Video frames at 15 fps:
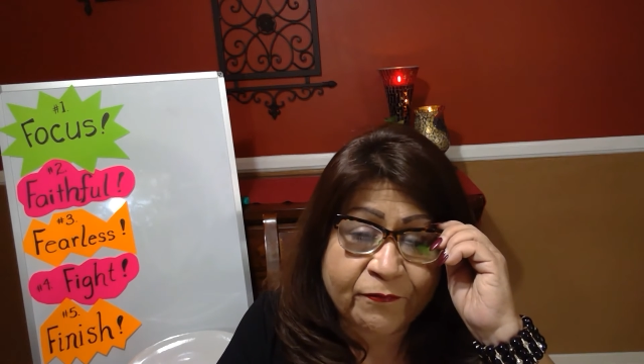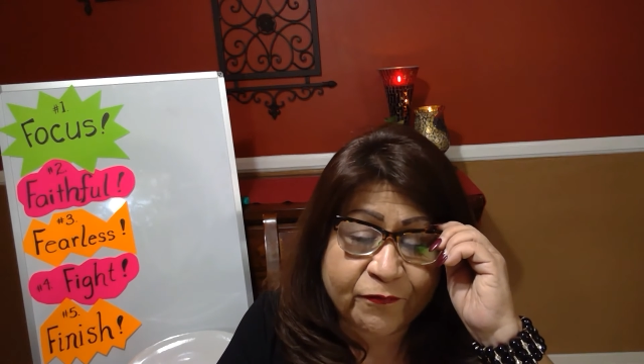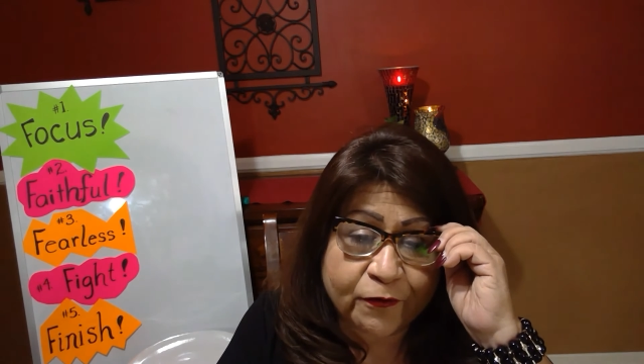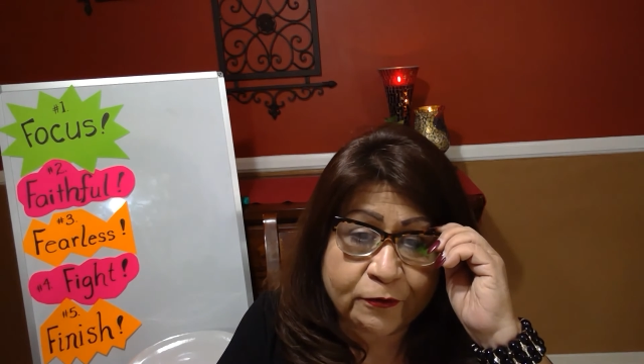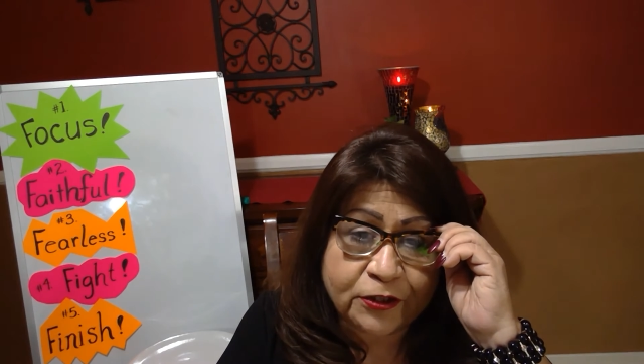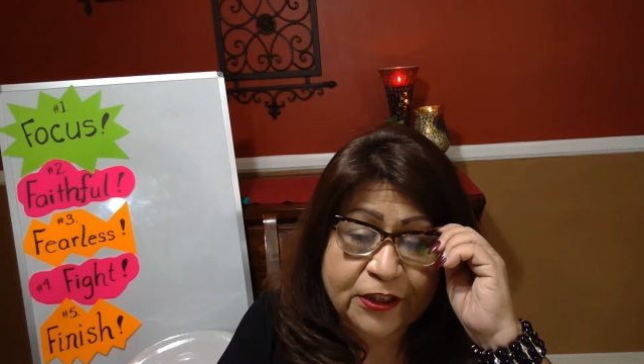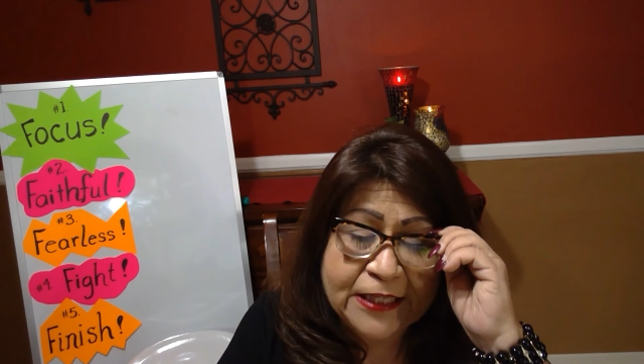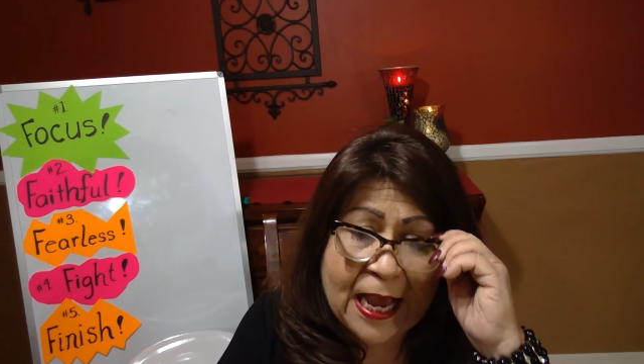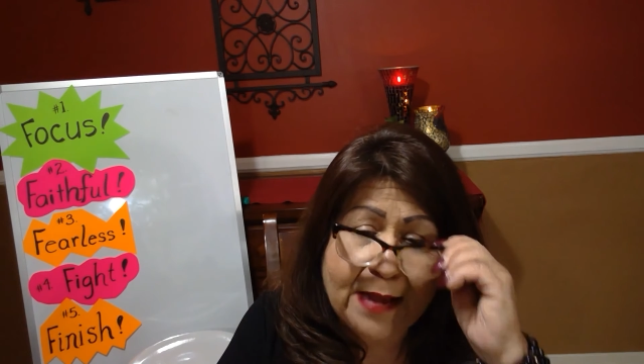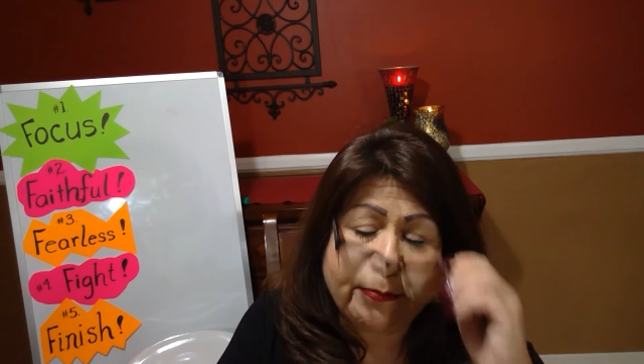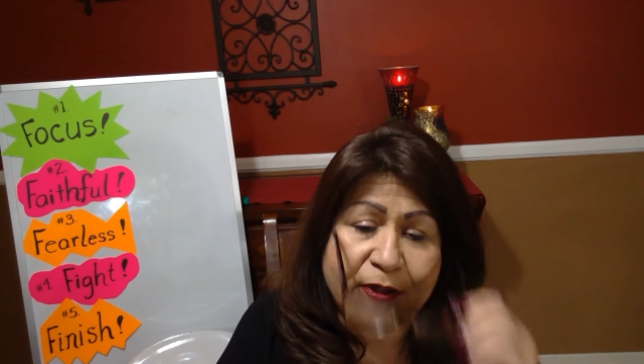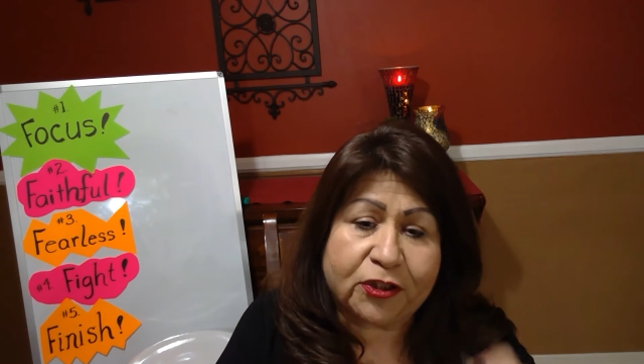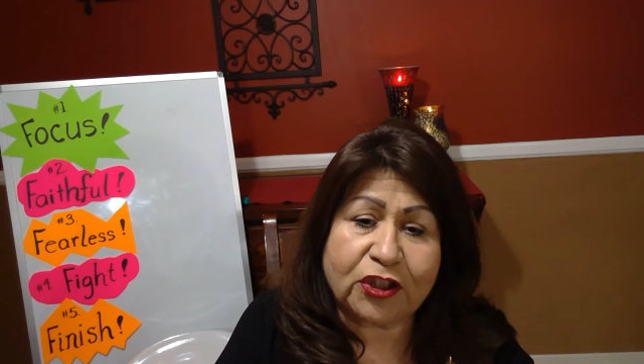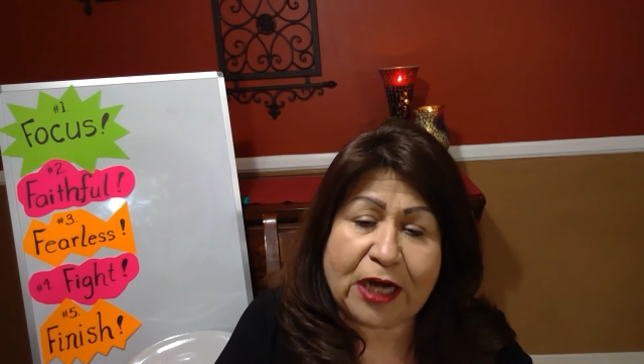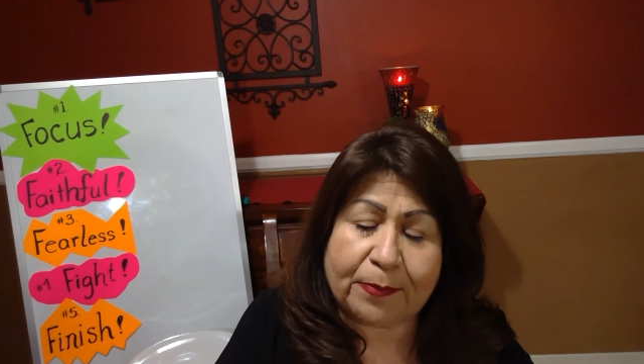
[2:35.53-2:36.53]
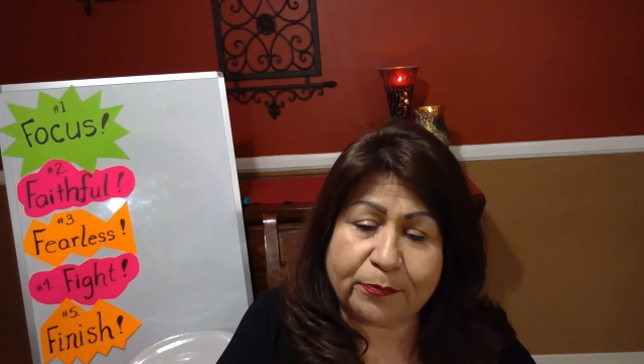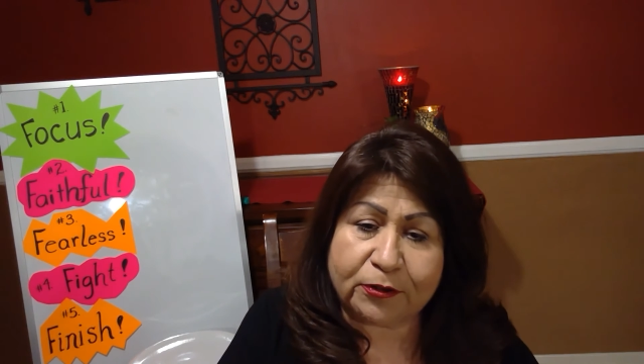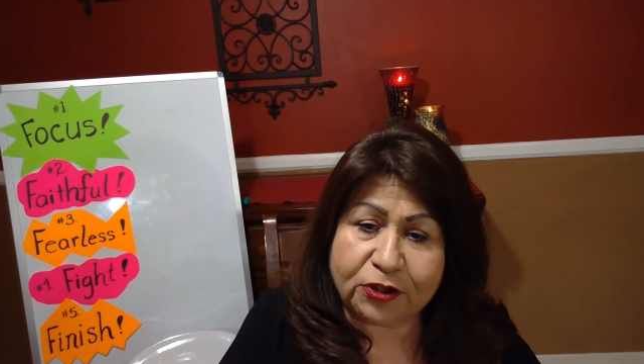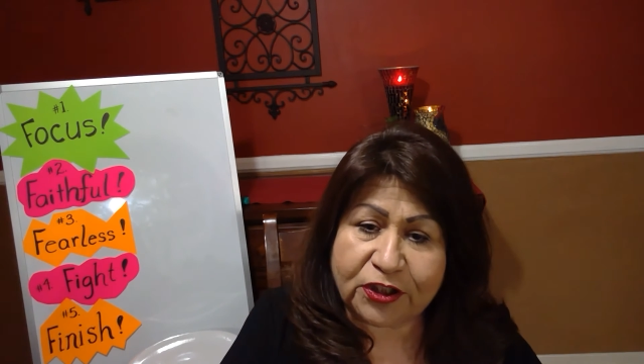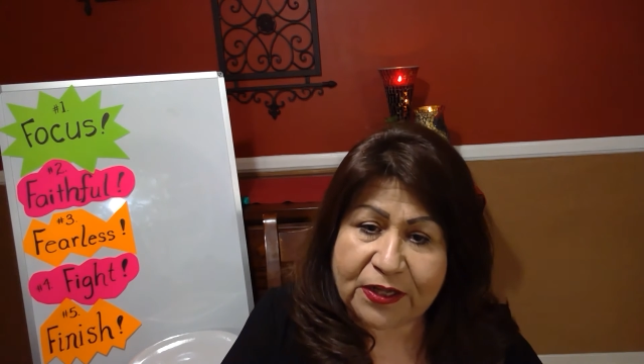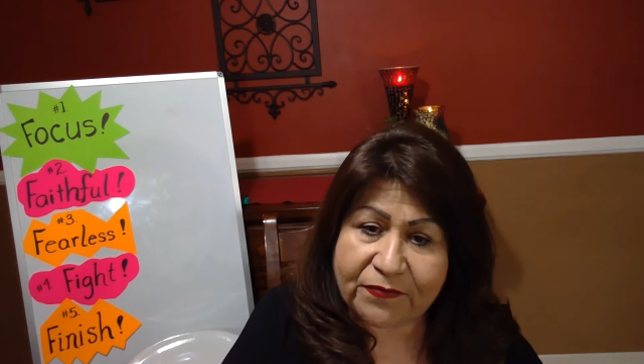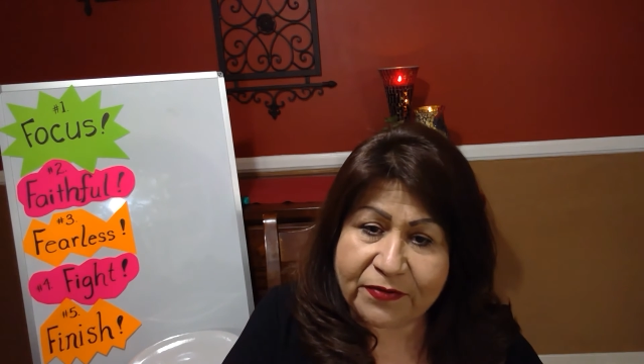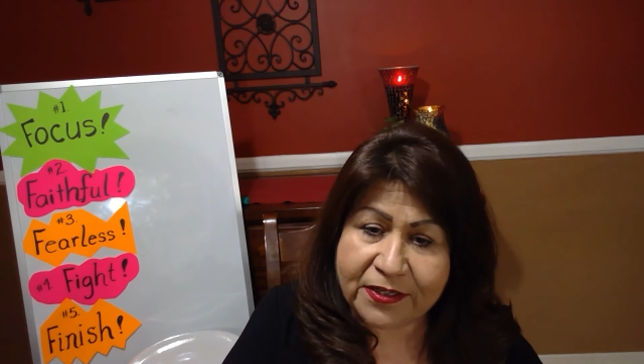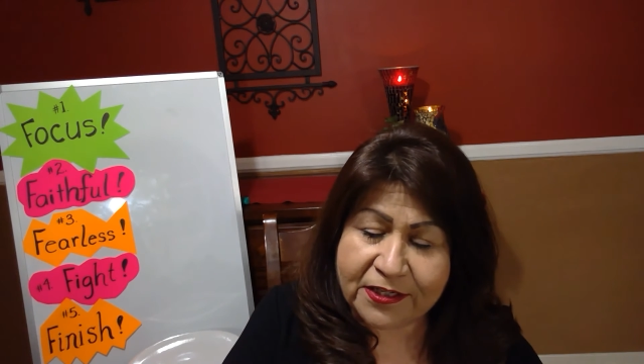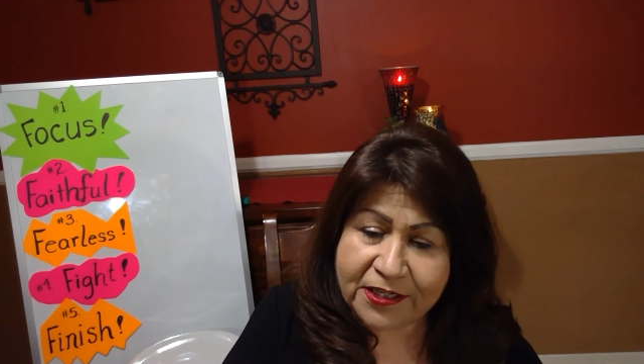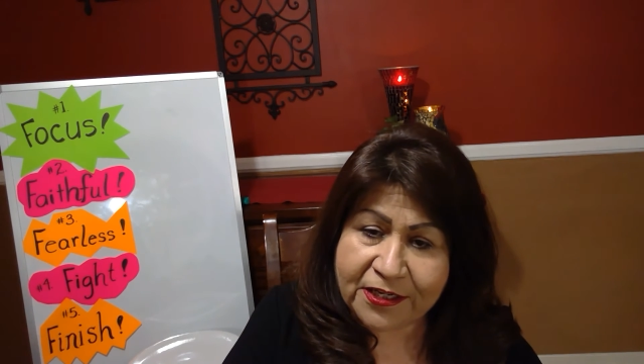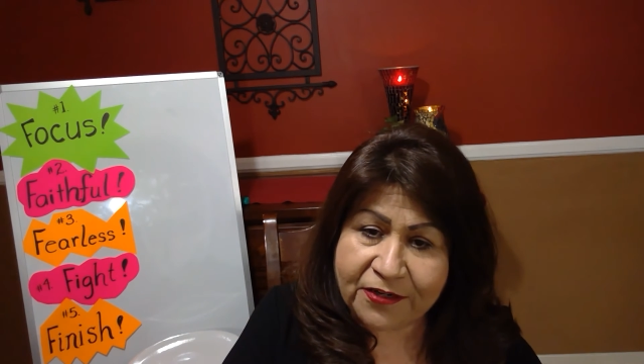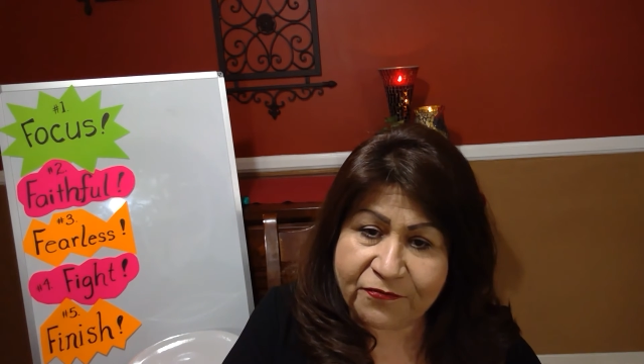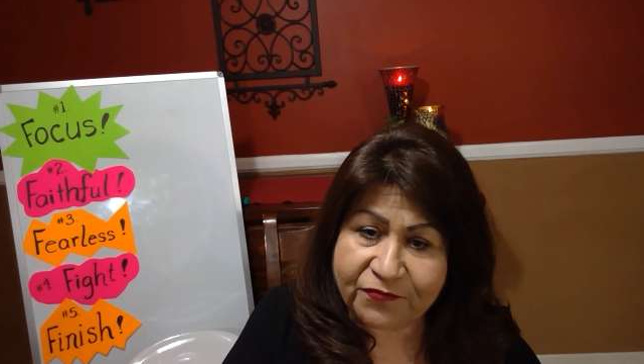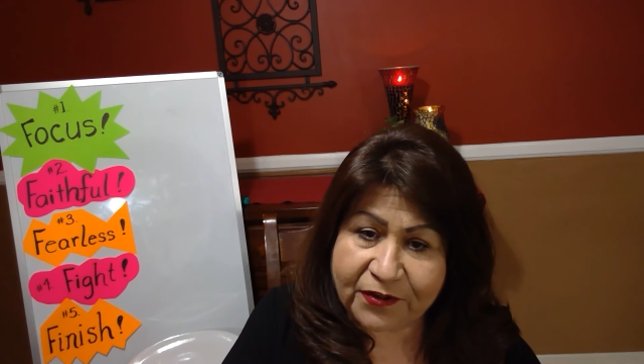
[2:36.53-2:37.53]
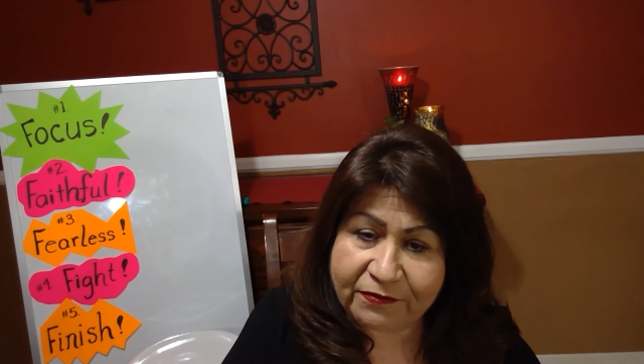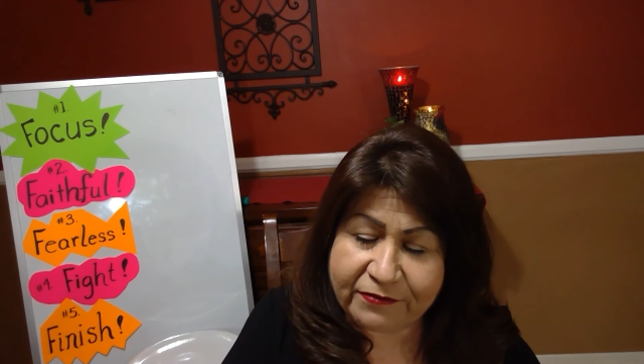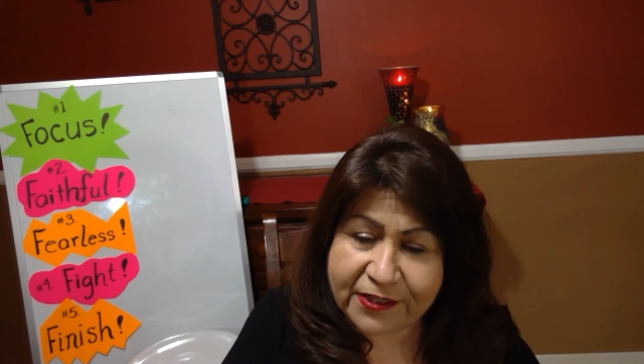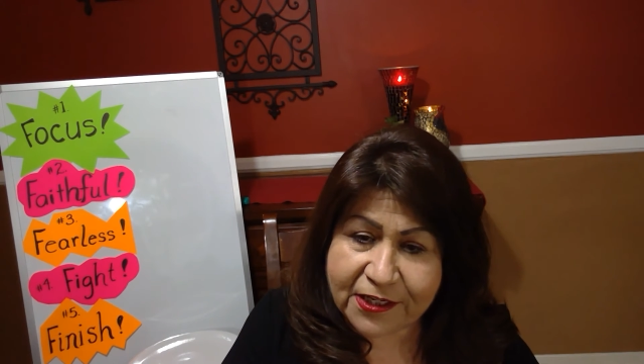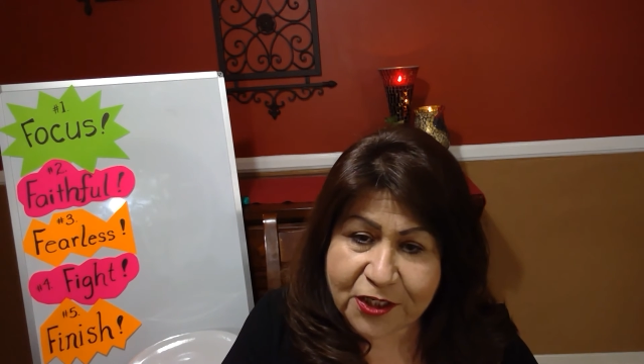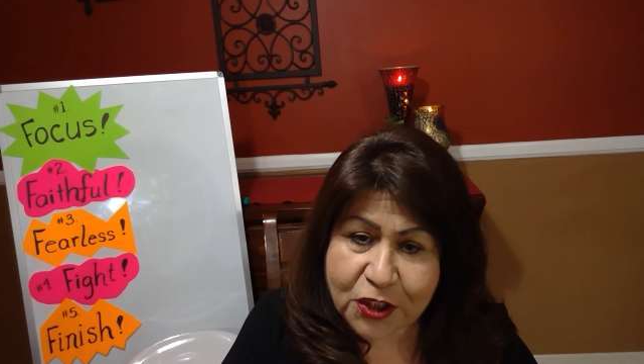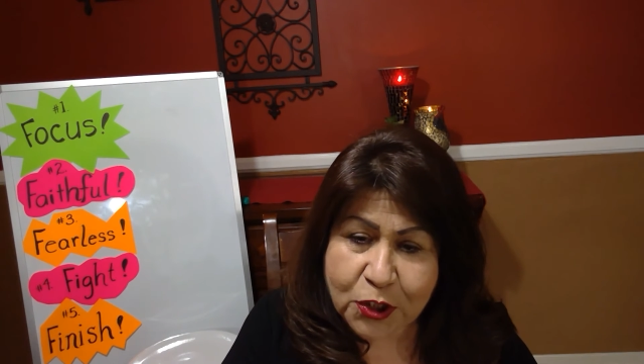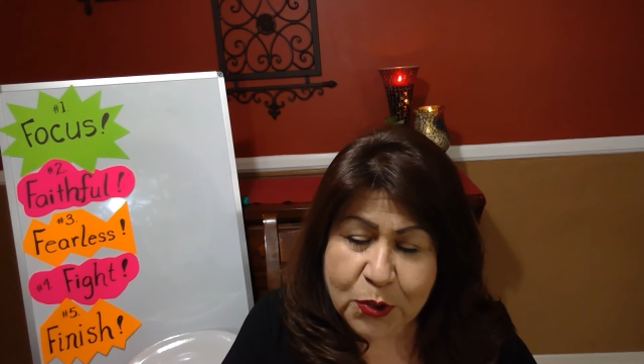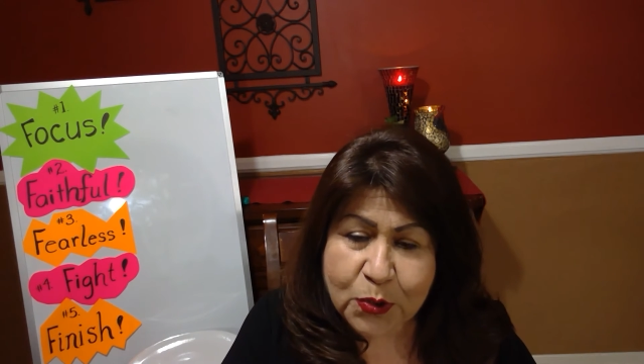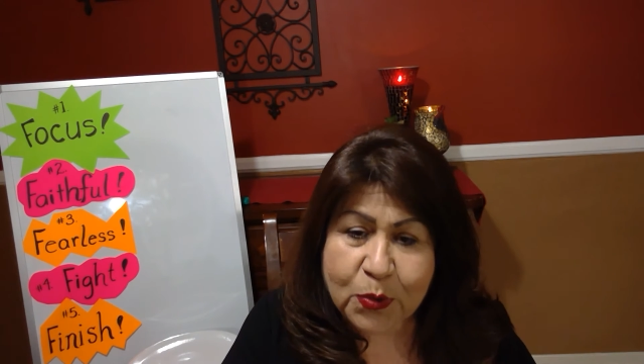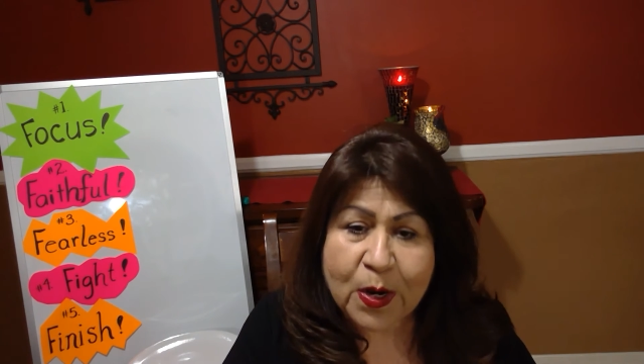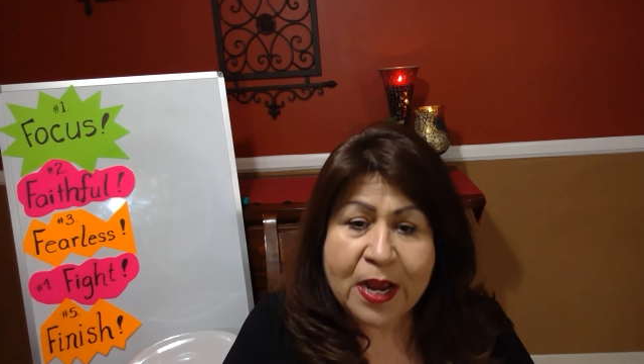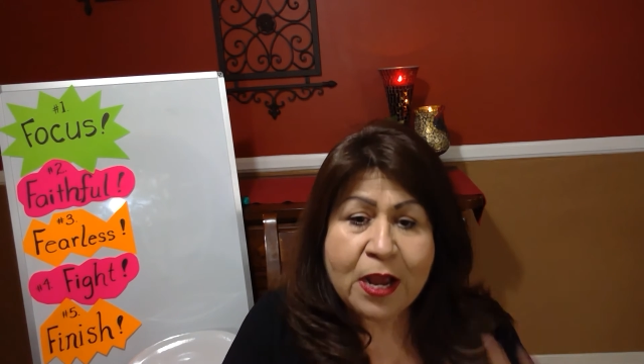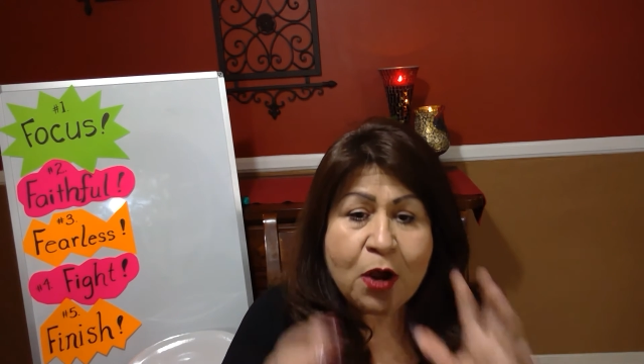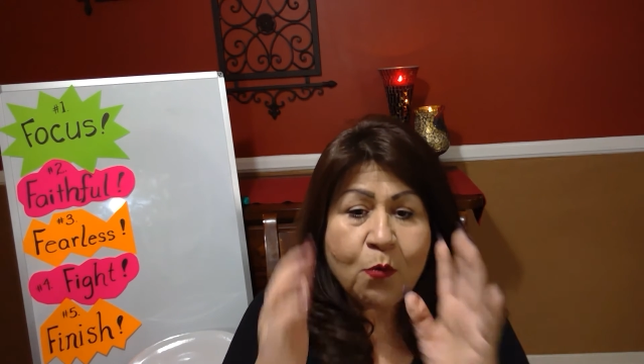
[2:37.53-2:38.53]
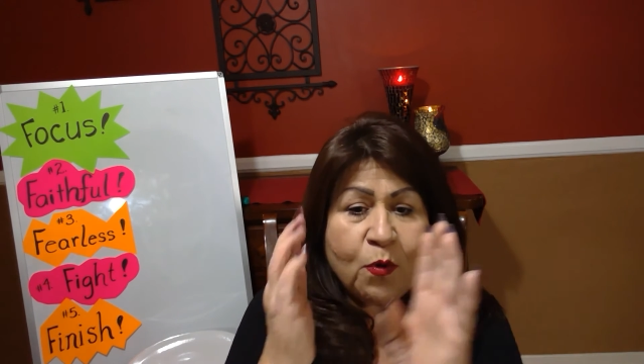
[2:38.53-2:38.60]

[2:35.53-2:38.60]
in 1 Samuel chapter 17, 52.